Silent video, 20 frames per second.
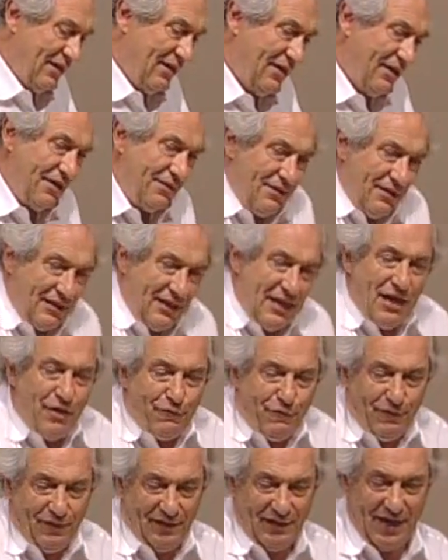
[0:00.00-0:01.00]
uh, the
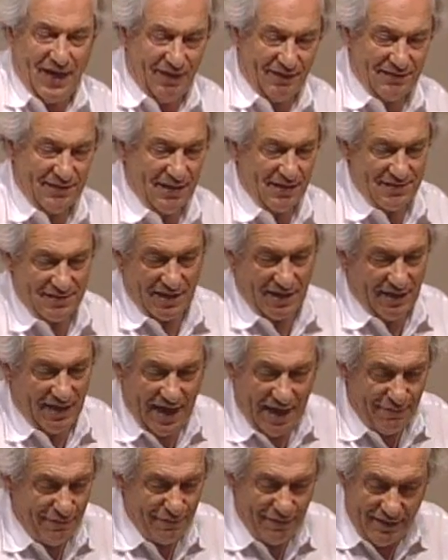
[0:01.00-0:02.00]
careful analysis I
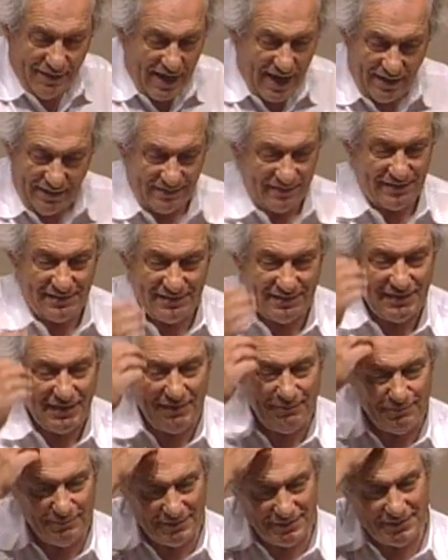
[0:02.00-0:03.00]
gave, the analysis
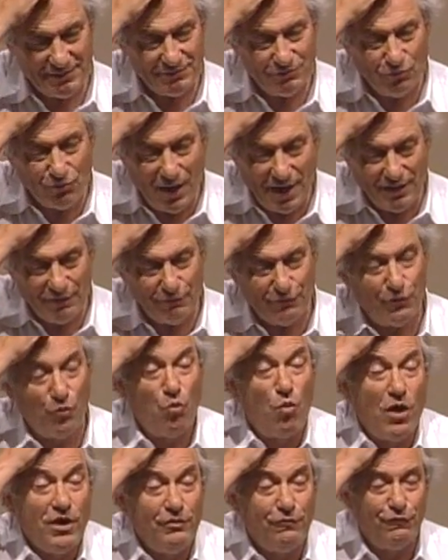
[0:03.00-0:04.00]
seems right for
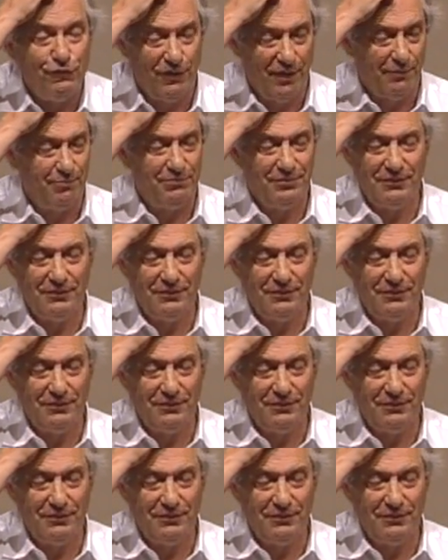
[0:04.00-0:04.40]
one flip.